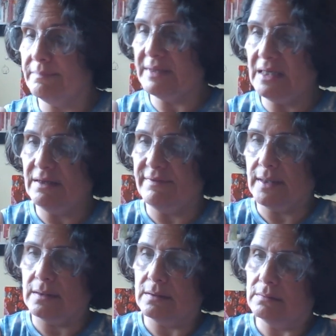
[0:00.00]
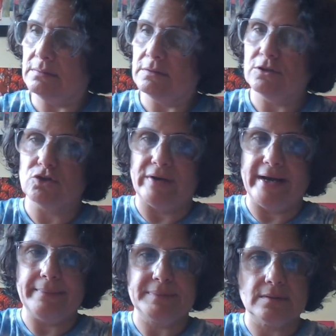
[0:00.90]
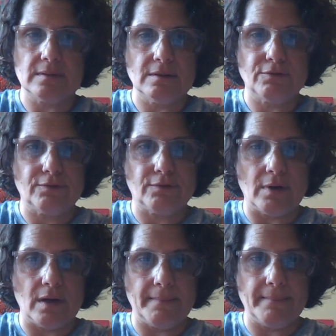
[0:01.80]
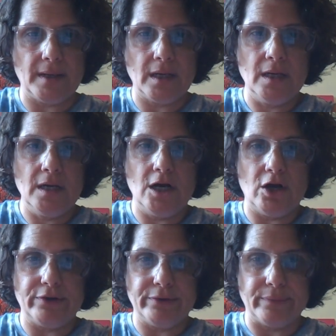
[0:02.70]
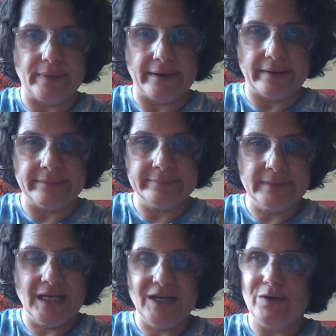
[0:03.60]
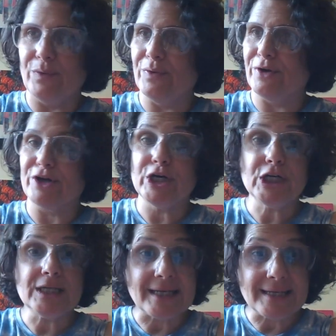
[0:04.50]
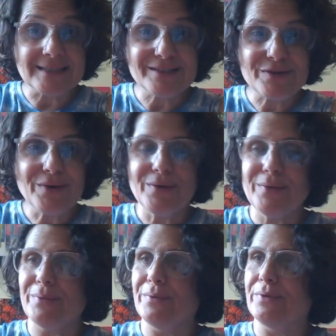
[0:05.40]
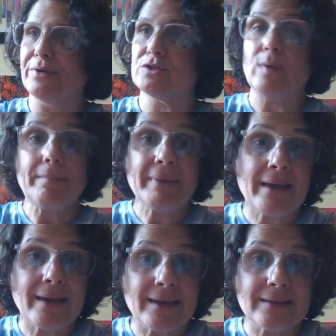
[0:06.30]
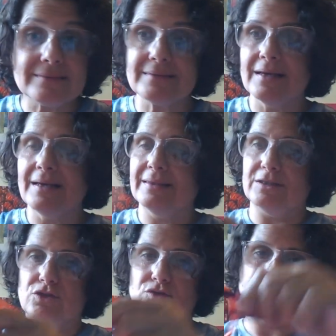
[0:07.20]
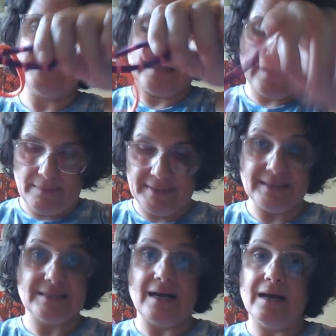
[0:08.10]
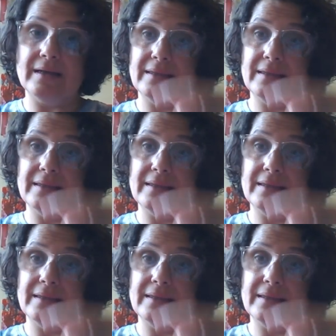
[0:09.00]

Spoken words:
even straps from underwear or hoodies or sweatpants, the strings that come inside